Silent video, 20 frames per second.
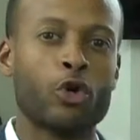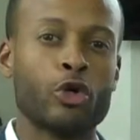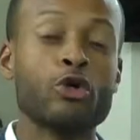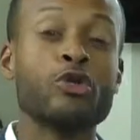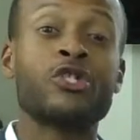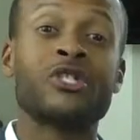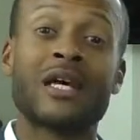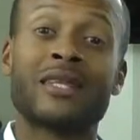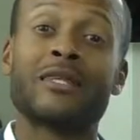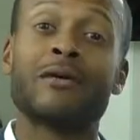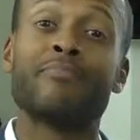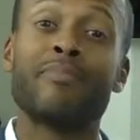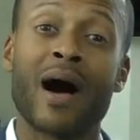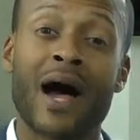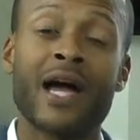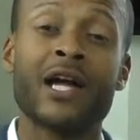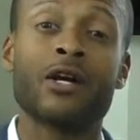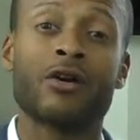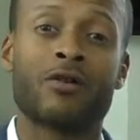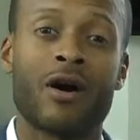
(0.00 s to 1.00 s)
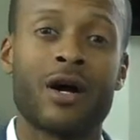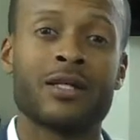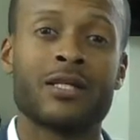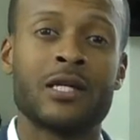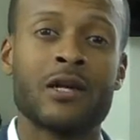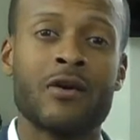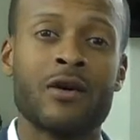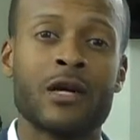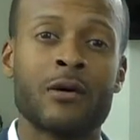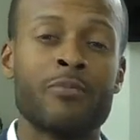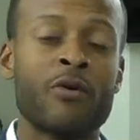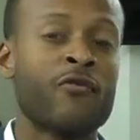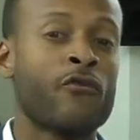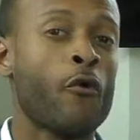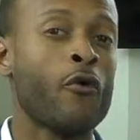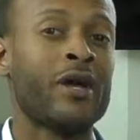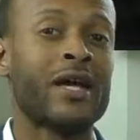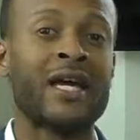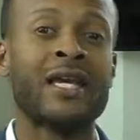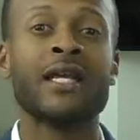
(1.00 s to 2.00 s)
You set the buying criteria
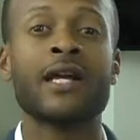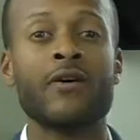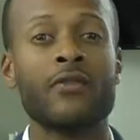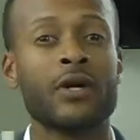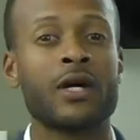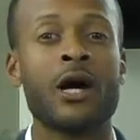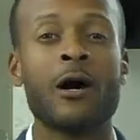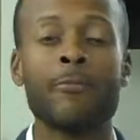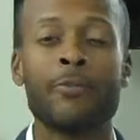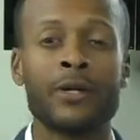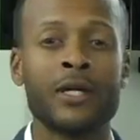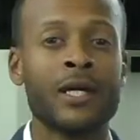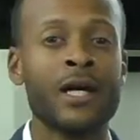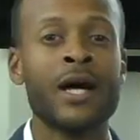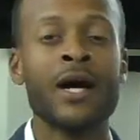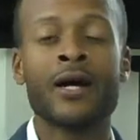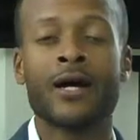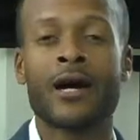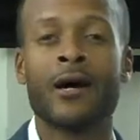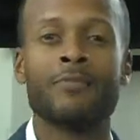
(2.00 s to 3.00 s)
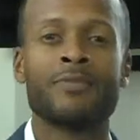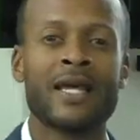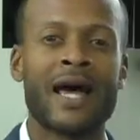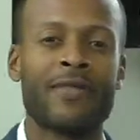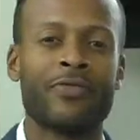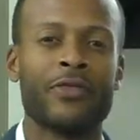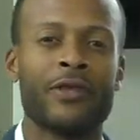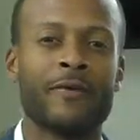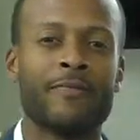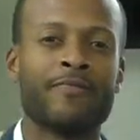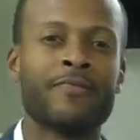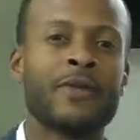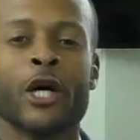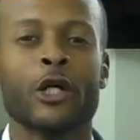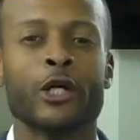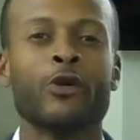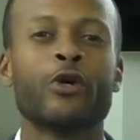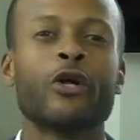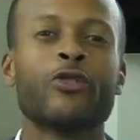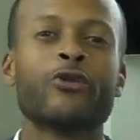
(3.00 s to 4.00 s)
before any other company comes at them.
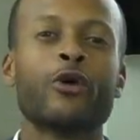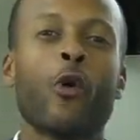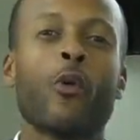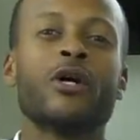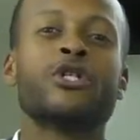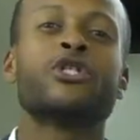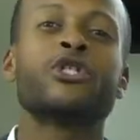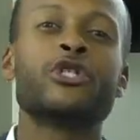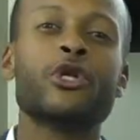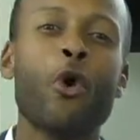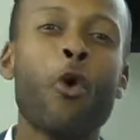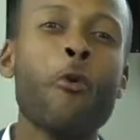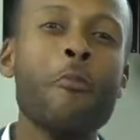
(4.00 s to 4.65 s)
You can throw in so